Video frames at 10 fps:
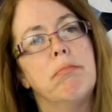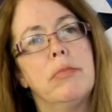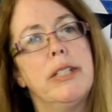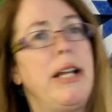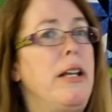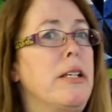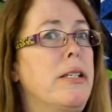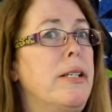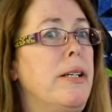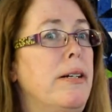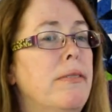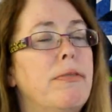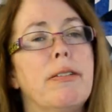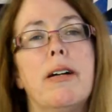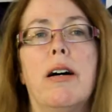send us stuff
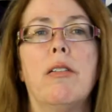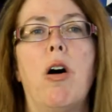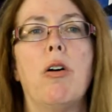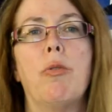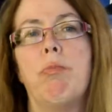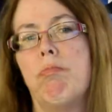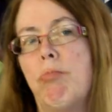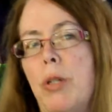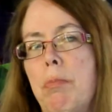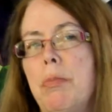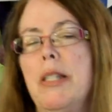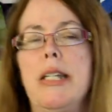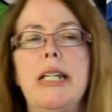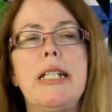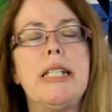along with
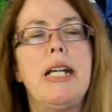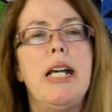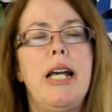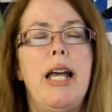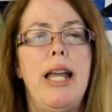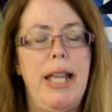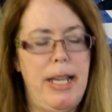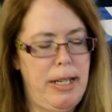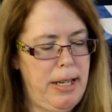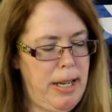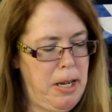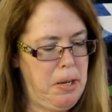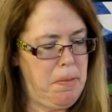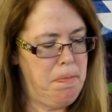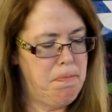batiks, and
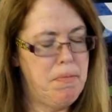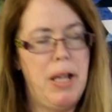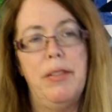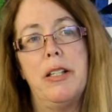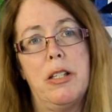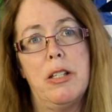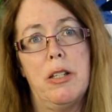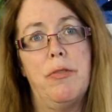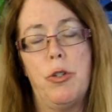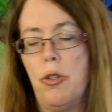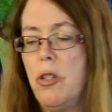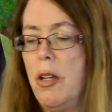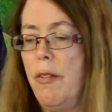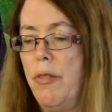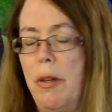this is the
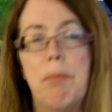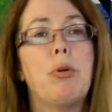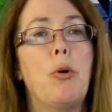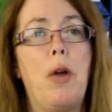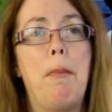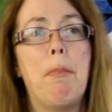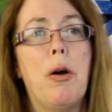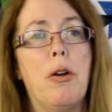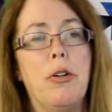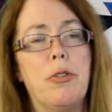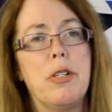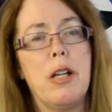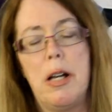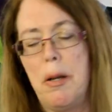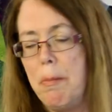first of the program partners.
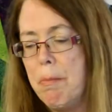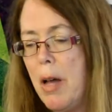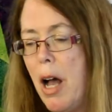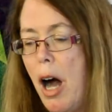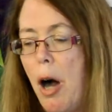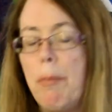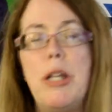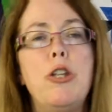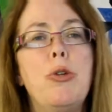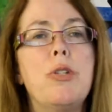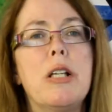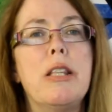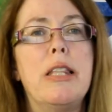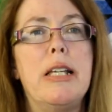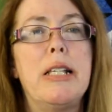I'll be
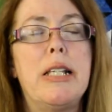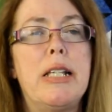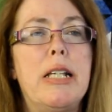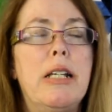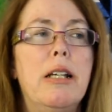using this